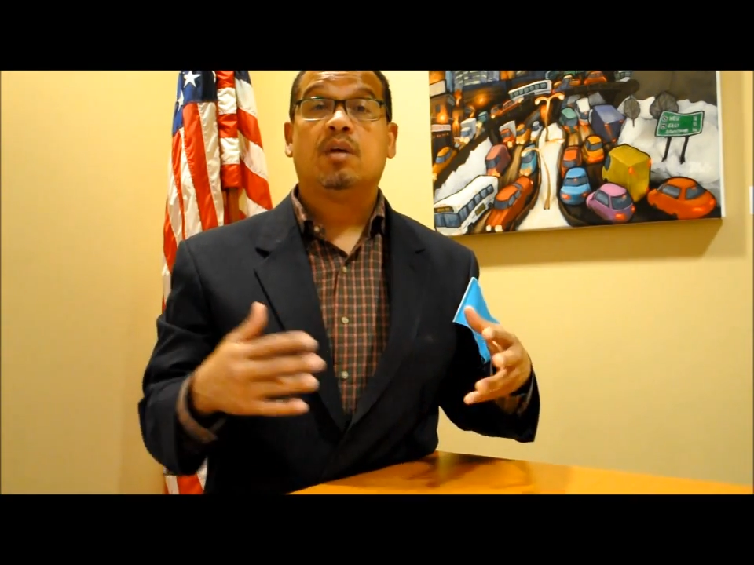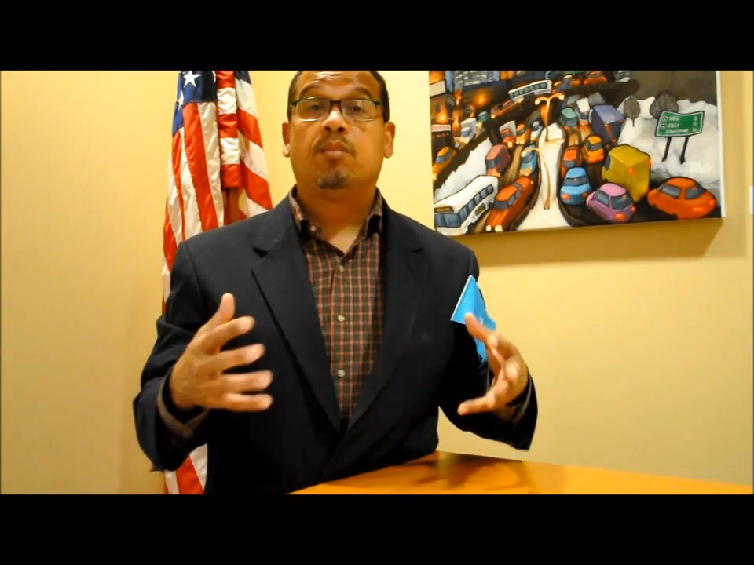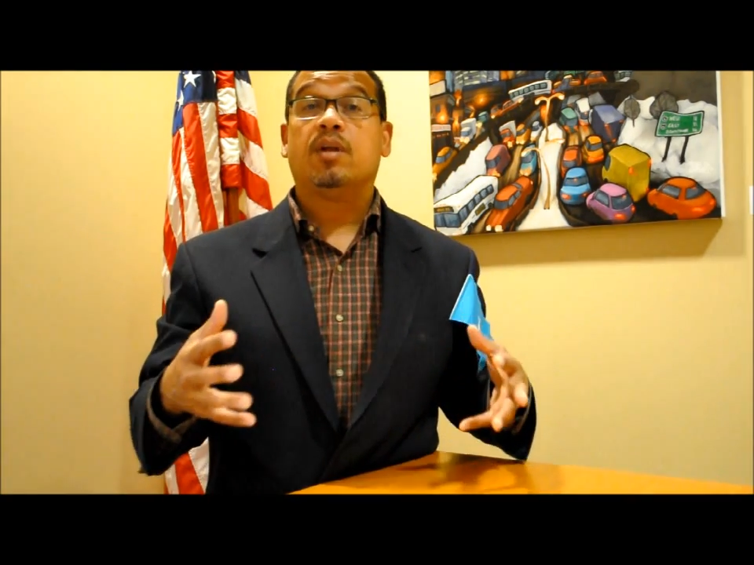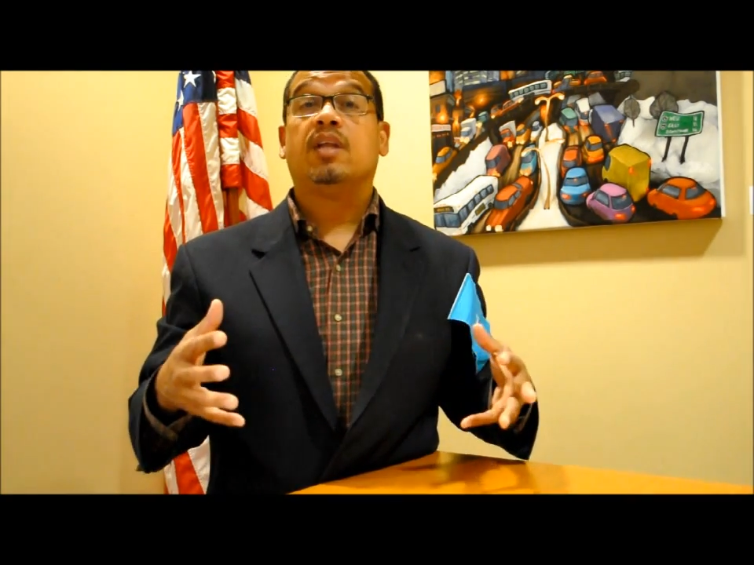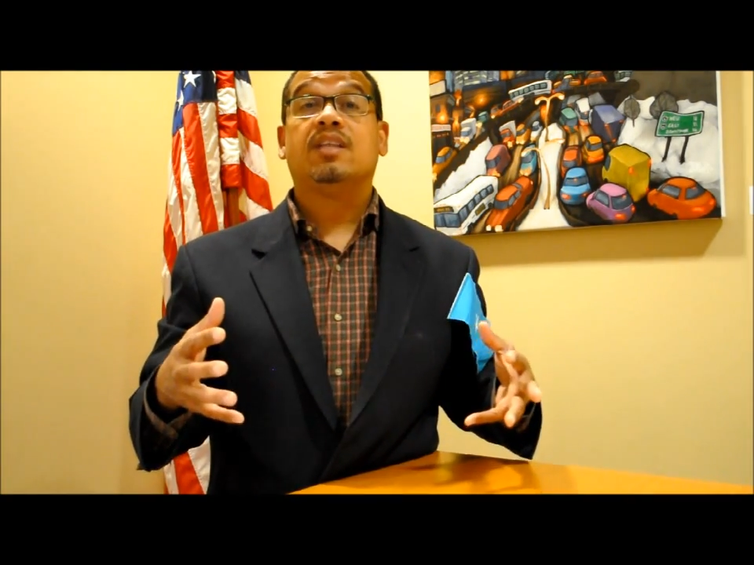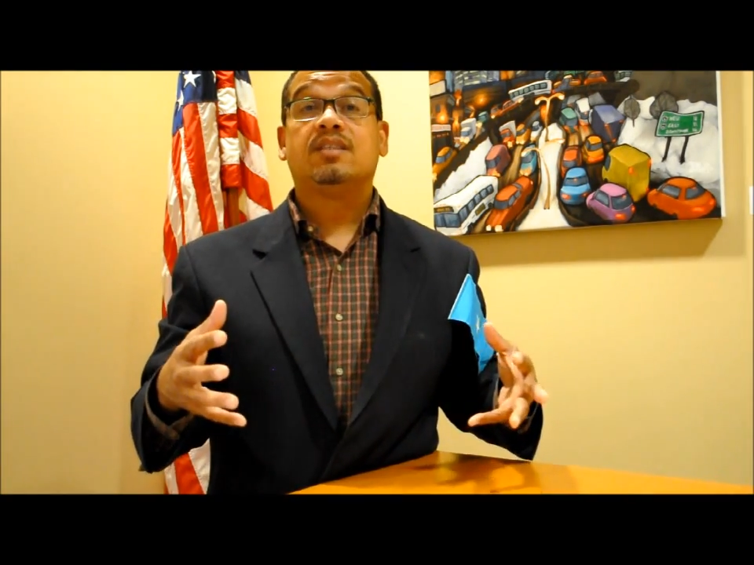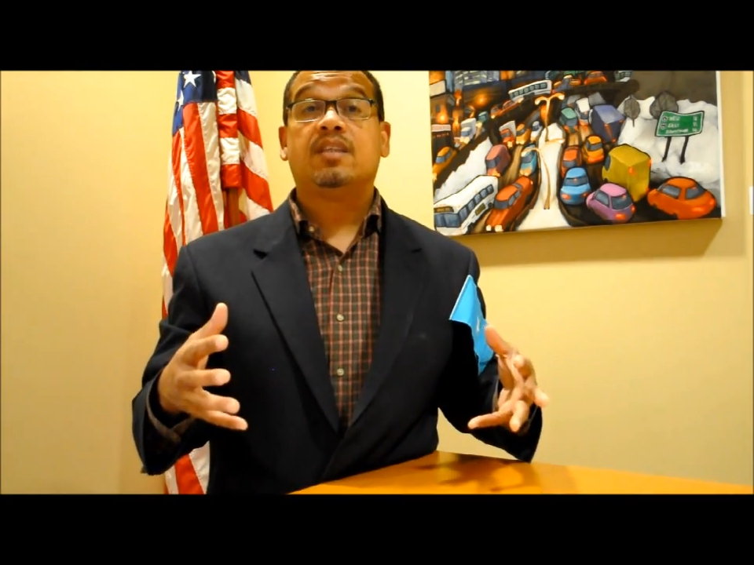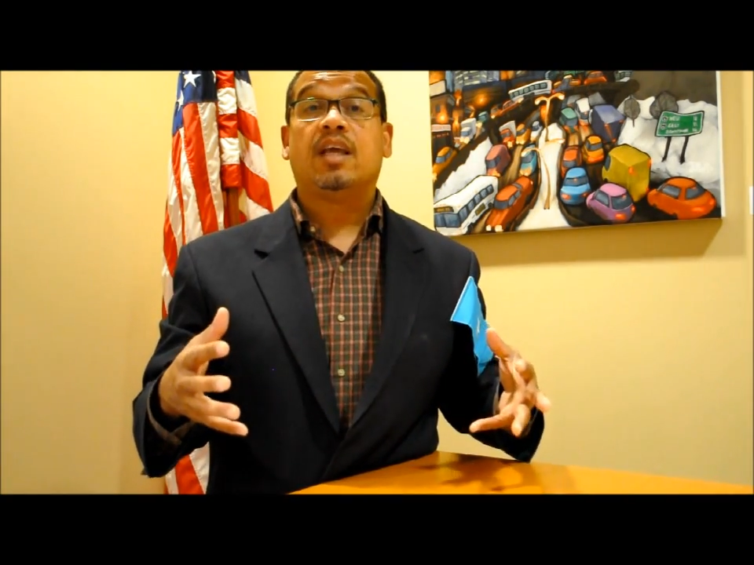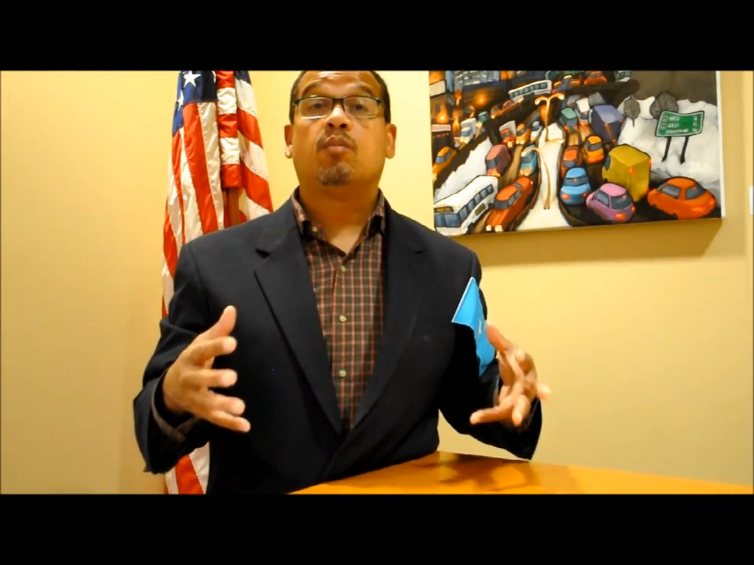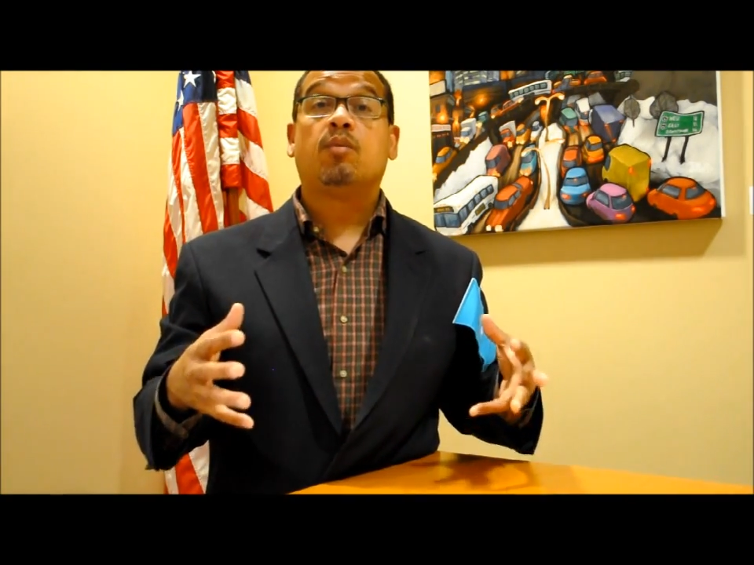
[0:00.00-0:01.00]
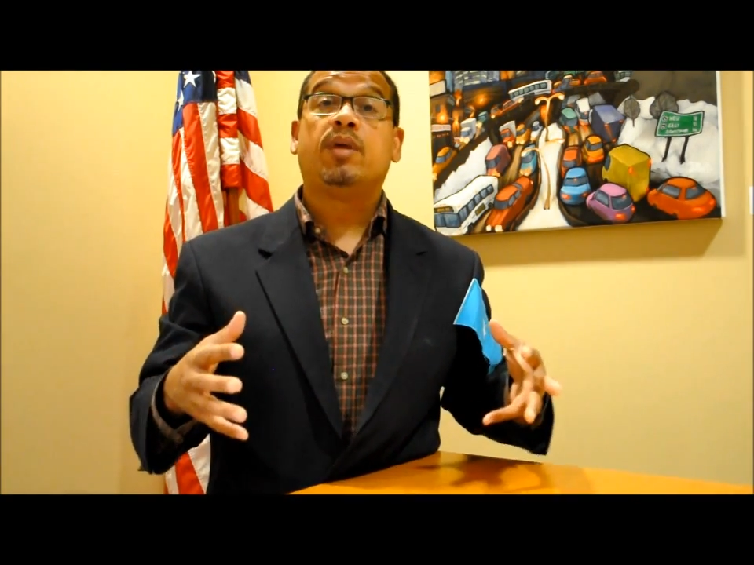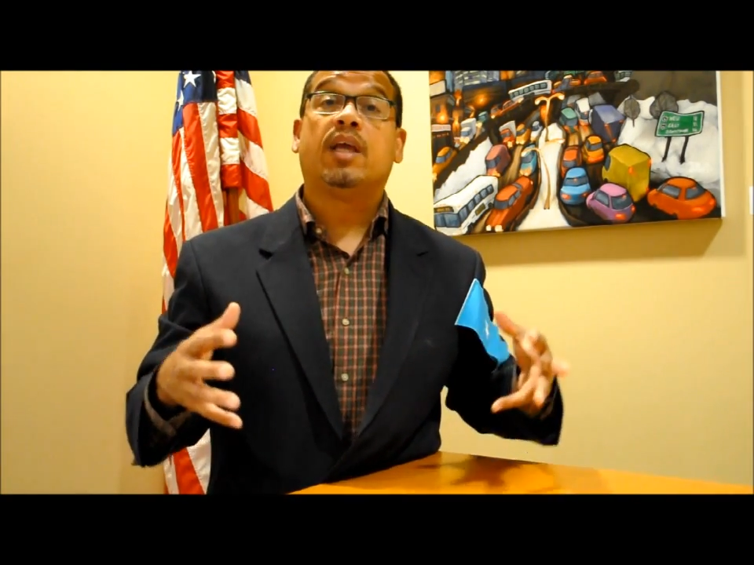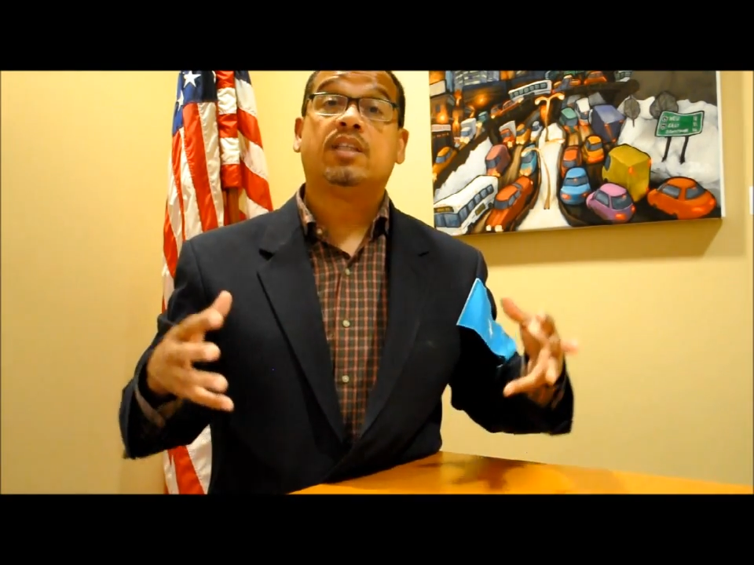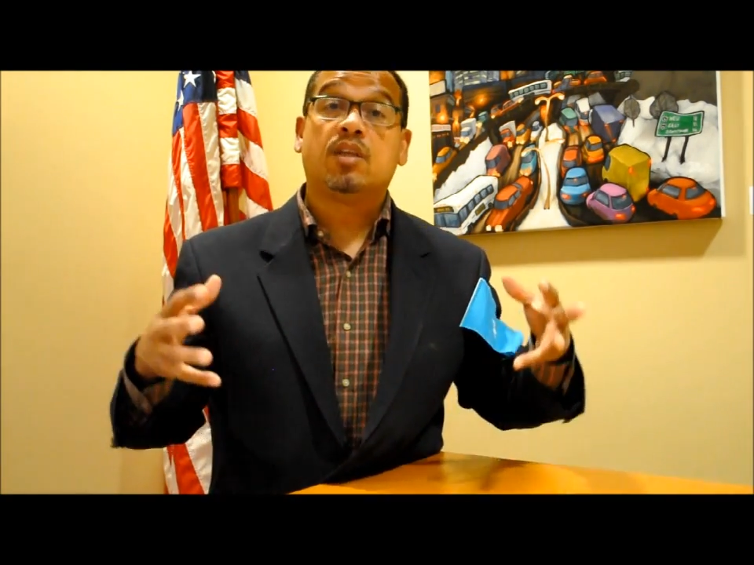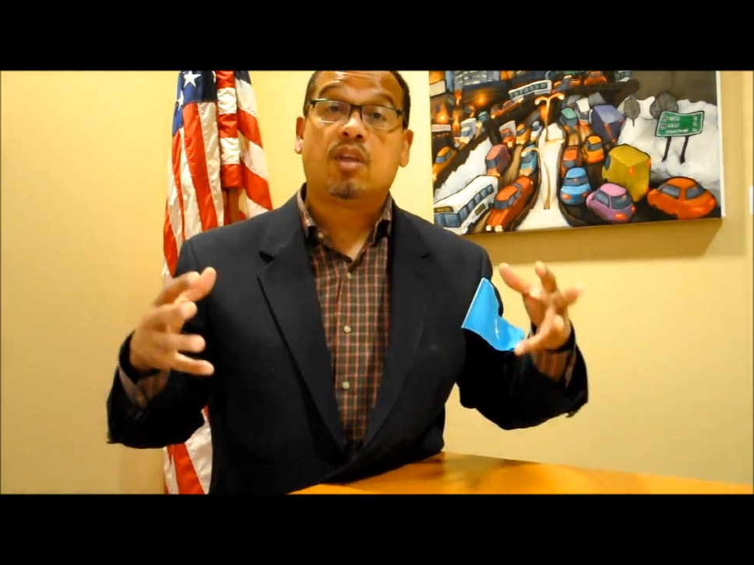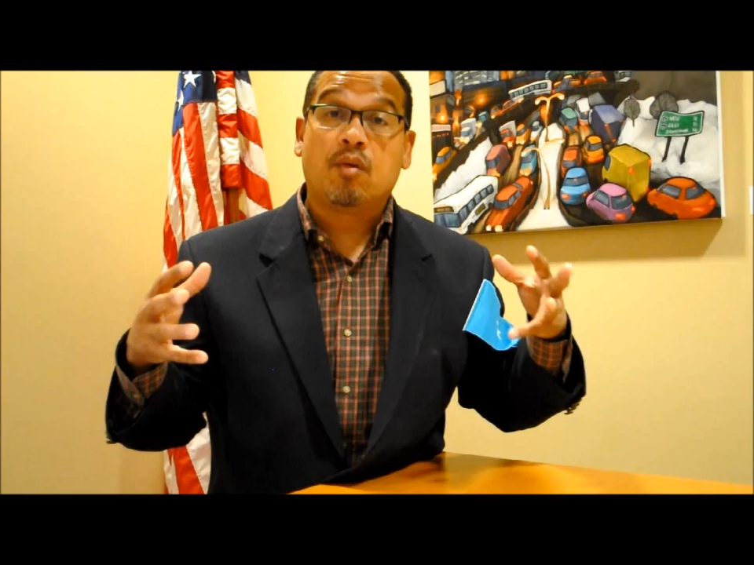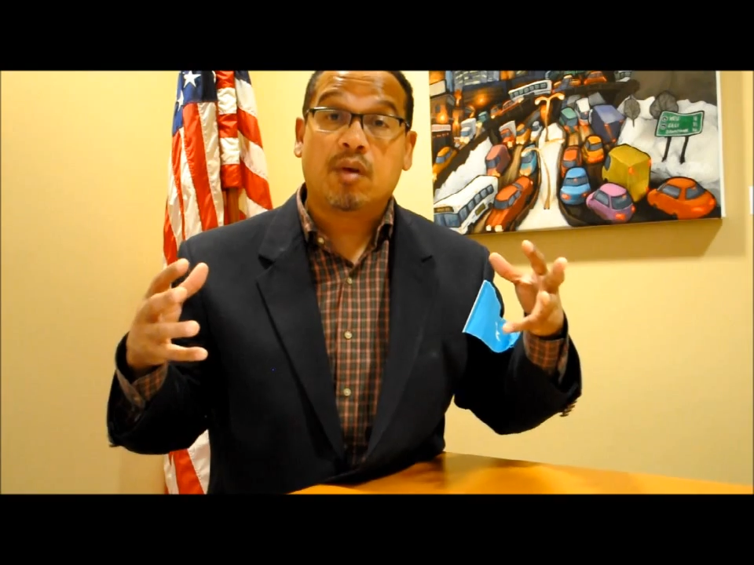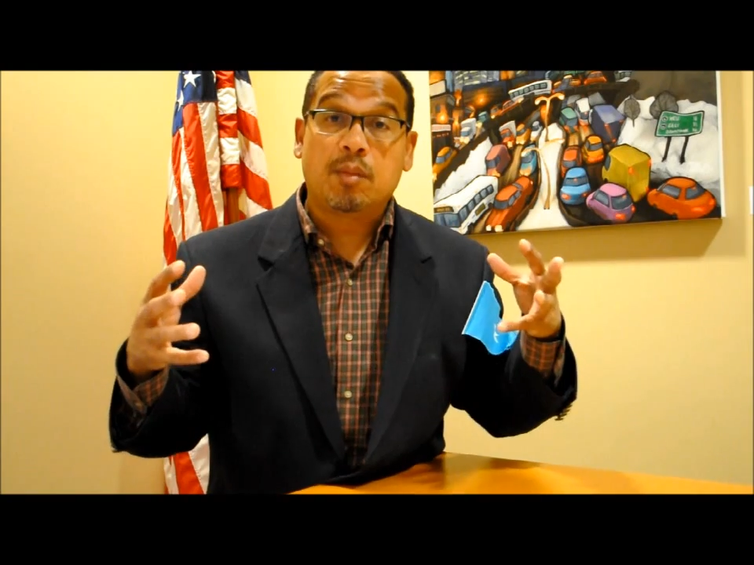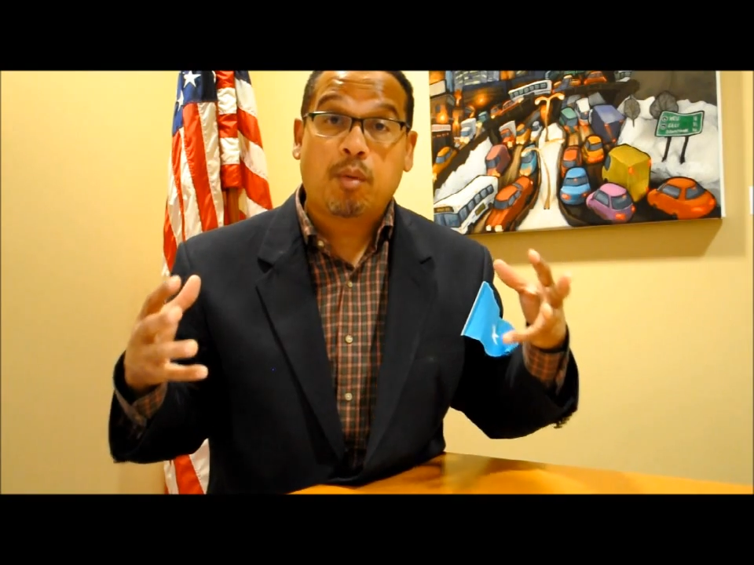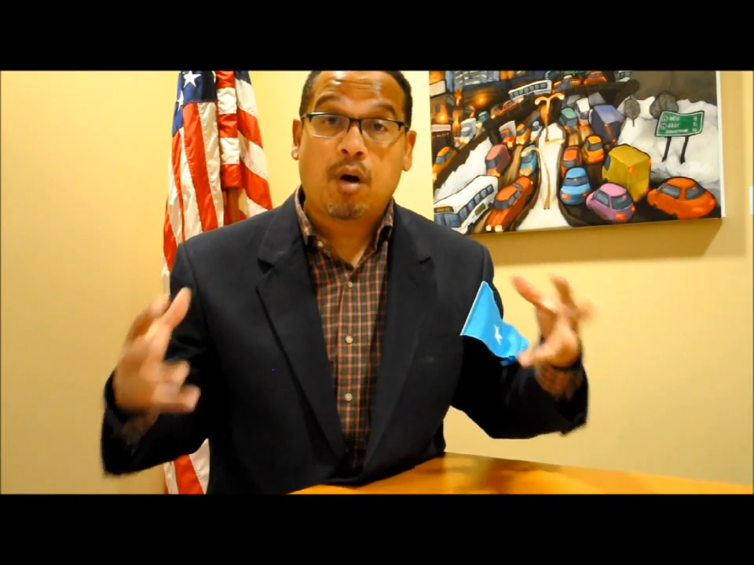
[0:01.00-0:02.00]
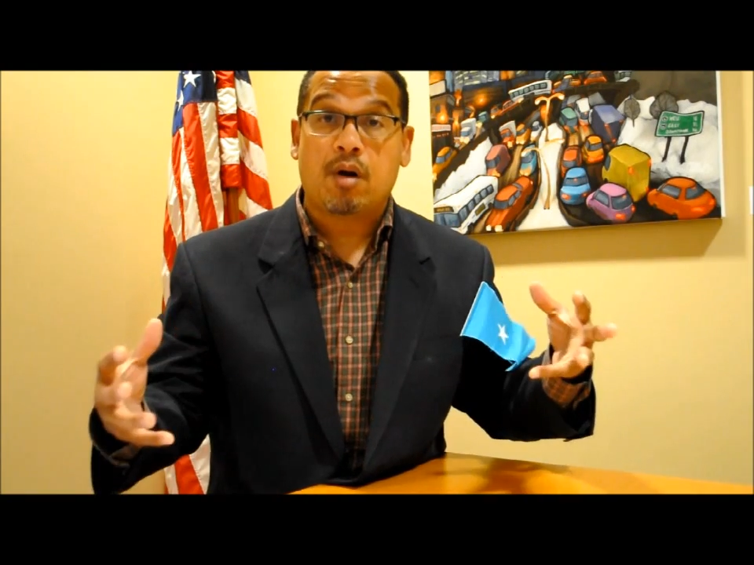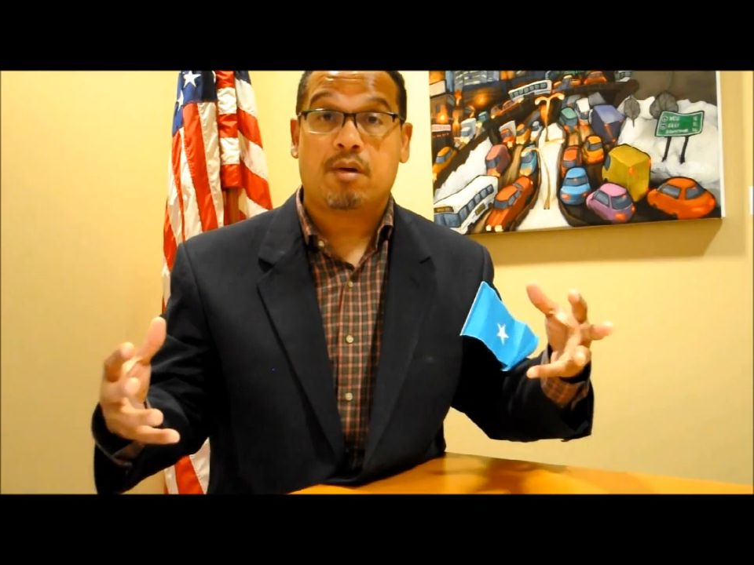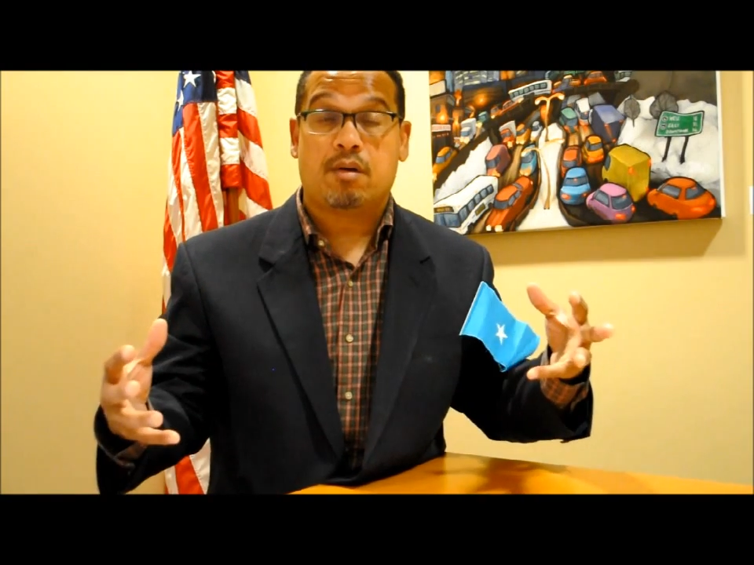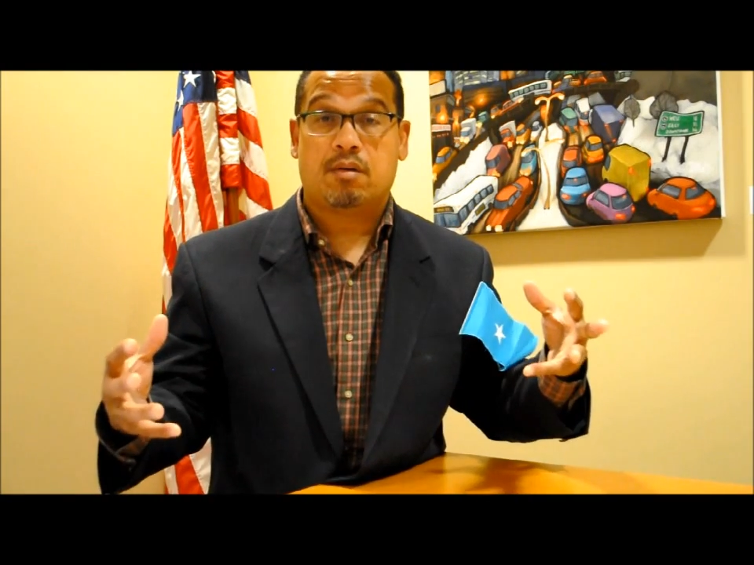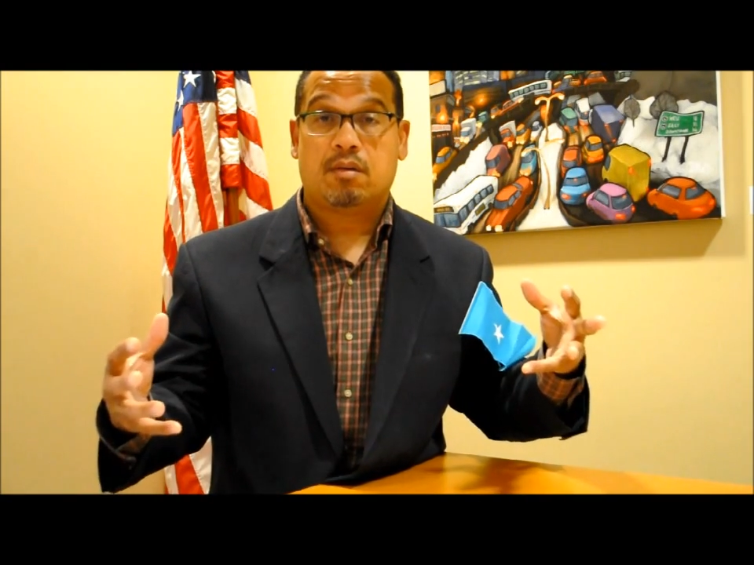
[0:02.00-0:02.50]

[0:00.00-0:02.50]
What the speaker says: but instead will be a security partner.